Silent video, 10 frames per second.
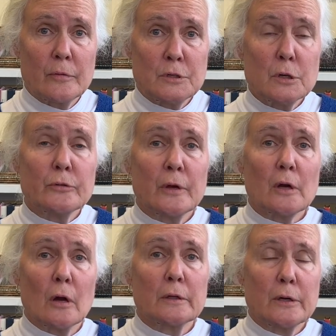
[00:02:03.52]
choosing
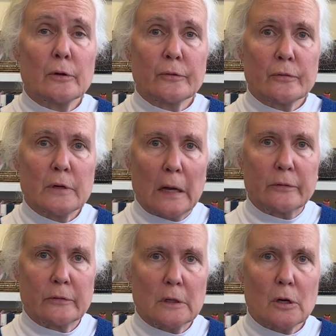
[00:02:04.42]
our leaders for
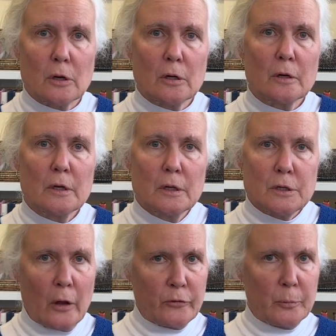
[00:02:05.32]
next year
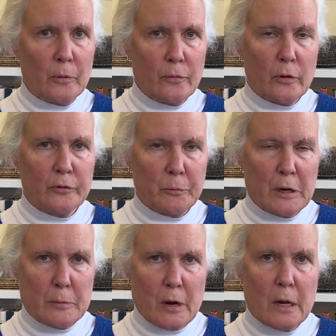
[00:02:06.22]
just before
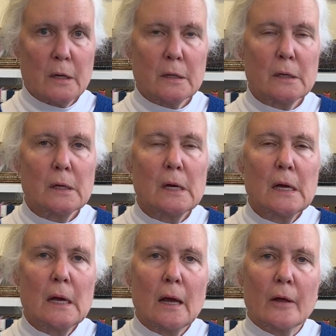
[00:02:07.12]
spring break.
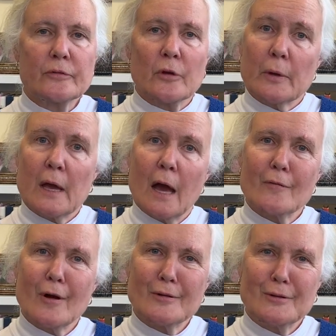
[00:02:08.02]
And so we
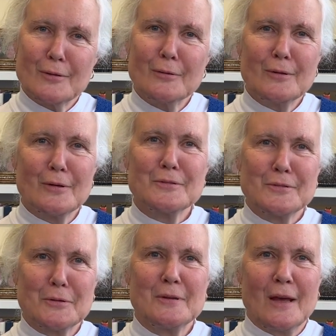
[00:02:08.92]
have our 2 new
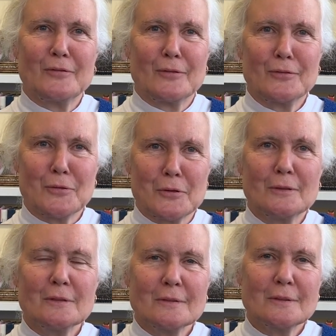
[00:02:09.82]
student heads of
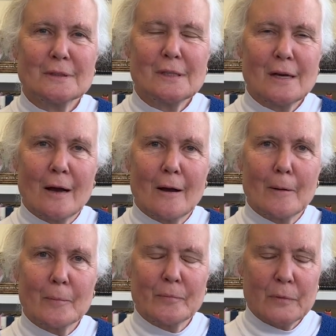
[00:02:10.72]
school
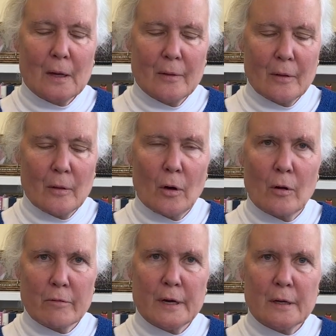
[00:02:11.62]

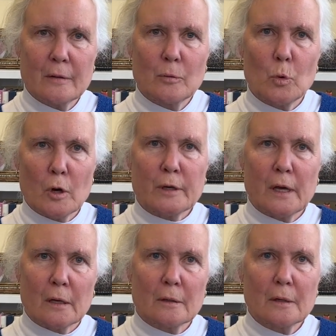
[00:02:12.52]
already
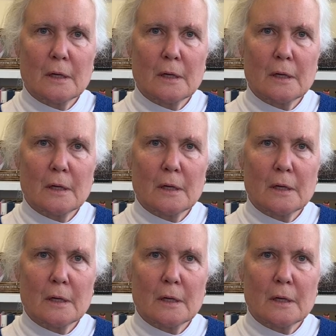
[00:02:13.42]
working.